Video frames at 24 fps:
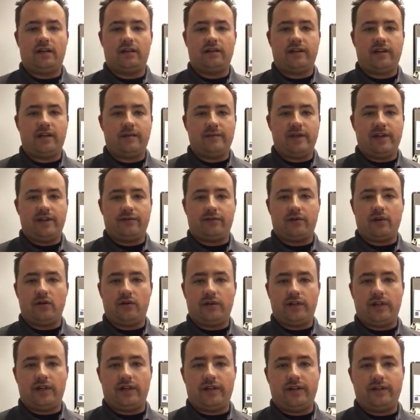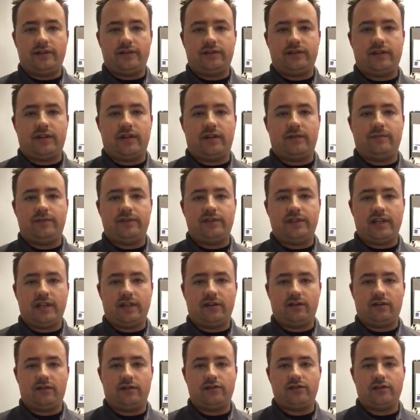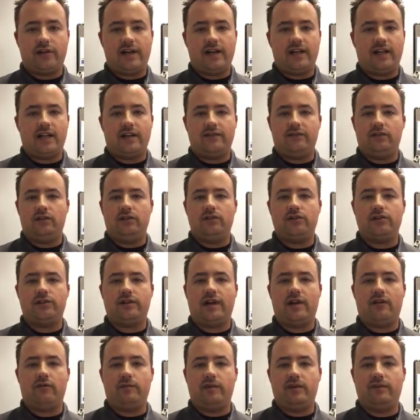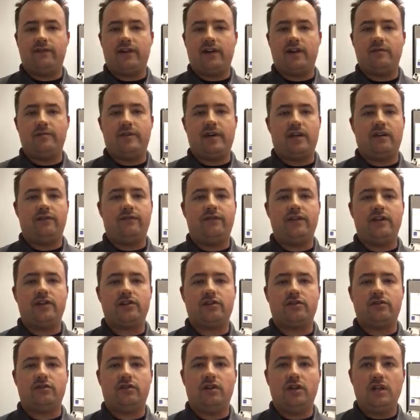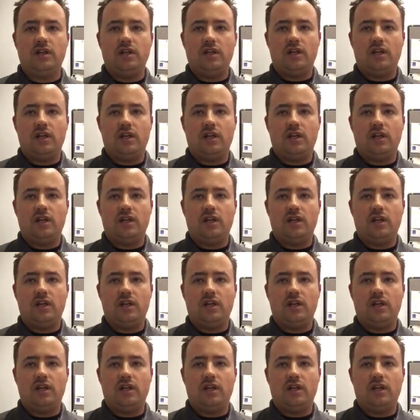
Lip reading: can be thrown into this particular training evolution that would be very beneficial